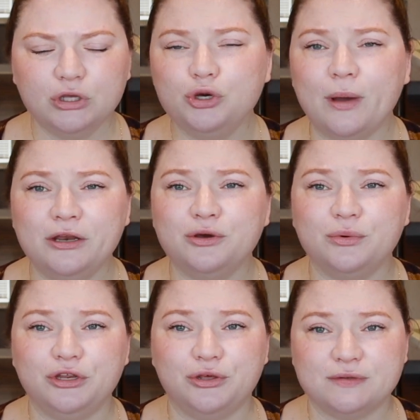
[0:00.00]
who I knew
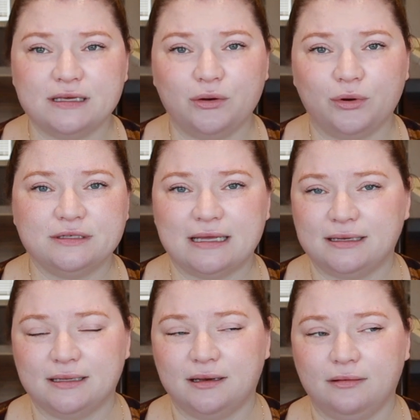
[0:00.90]
would use it, or send
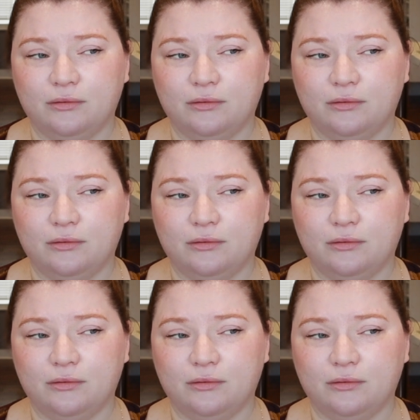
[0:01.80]
it,